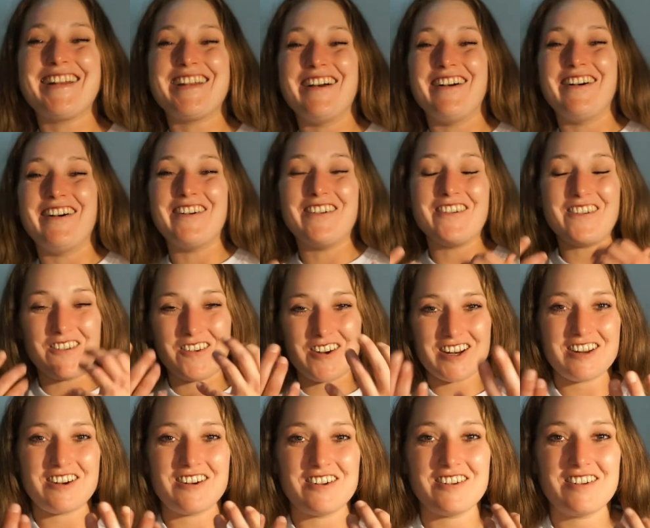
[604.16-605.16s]
No, we
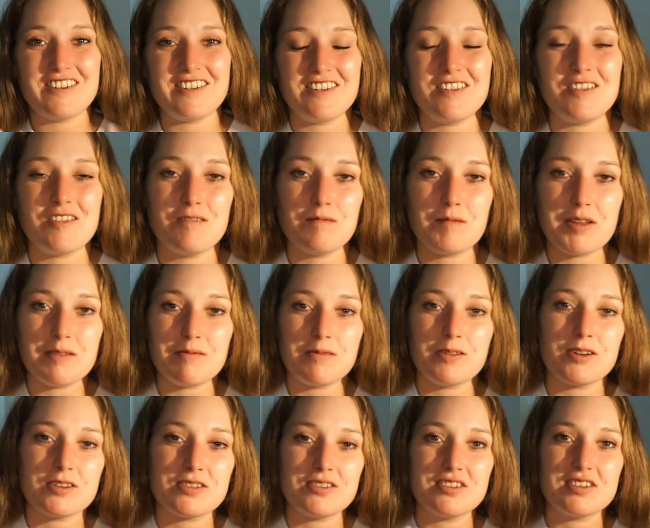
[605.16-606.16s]
don't.
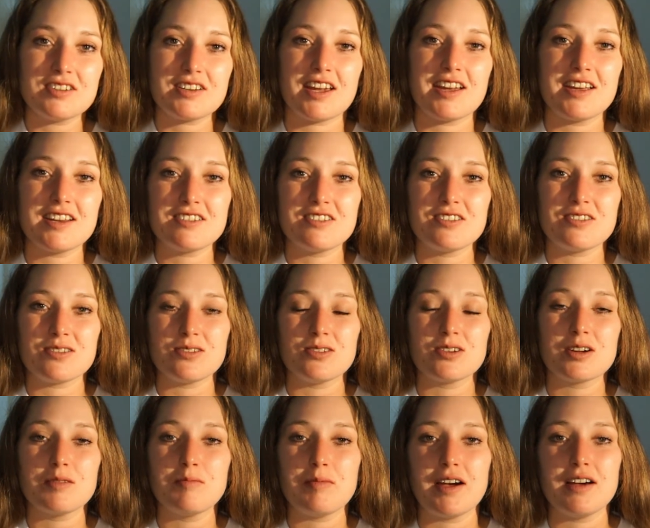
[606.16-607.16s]
People are too scared to
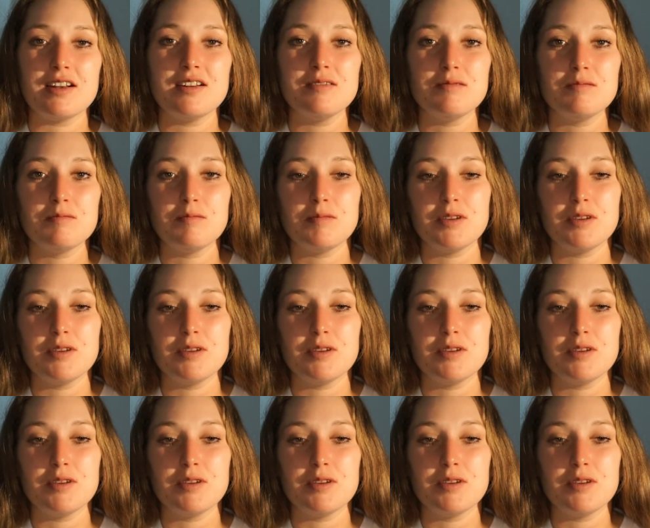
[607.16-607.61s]
talk about it.